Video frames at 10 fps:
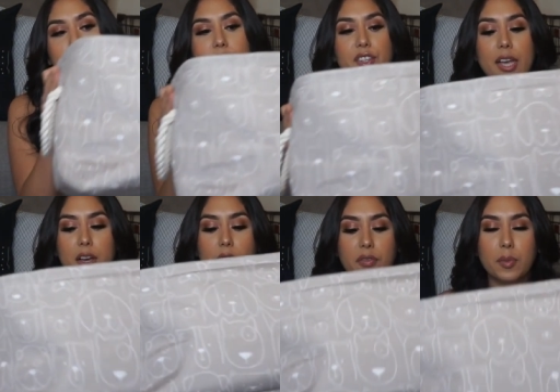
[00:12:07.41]
which I
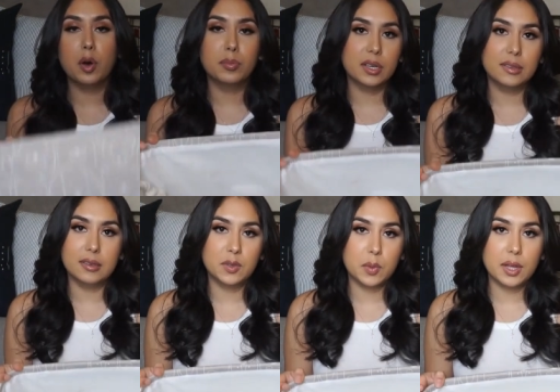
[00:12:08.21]
got from Home Goods
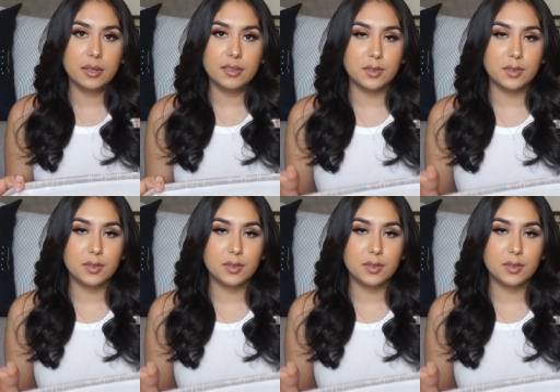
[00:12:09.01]
as well.